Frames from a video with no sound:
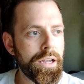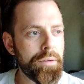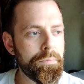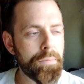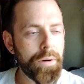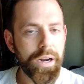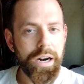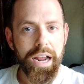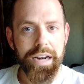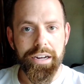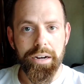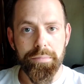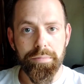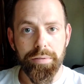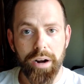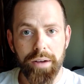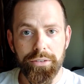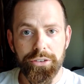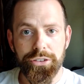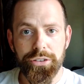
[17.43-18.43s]
but I did
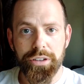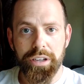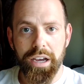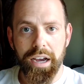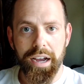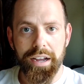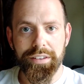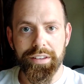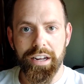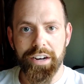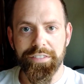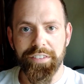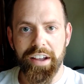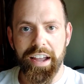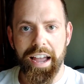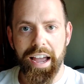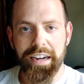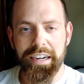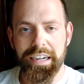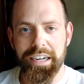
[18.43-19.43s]
promise you guys that if I
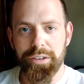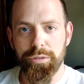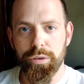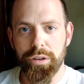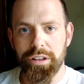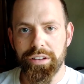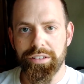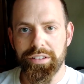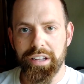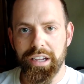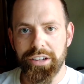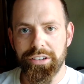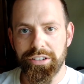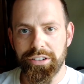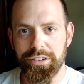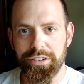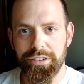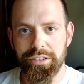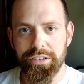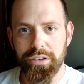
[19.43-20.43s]
had any
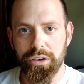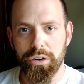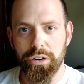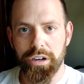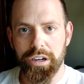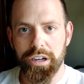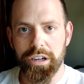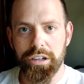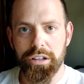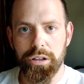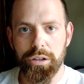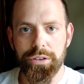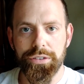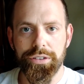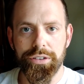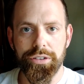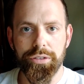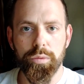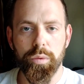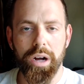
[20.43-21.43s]
realizations or
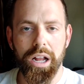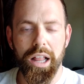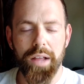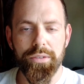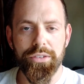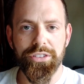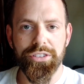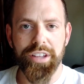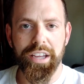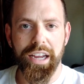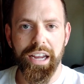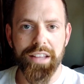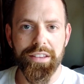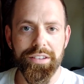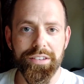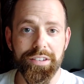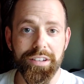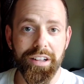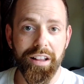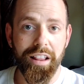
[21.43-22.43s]
conclusions while I was taking
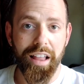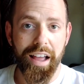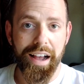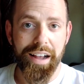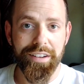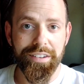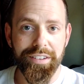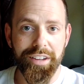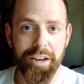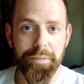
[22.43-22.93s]
this class,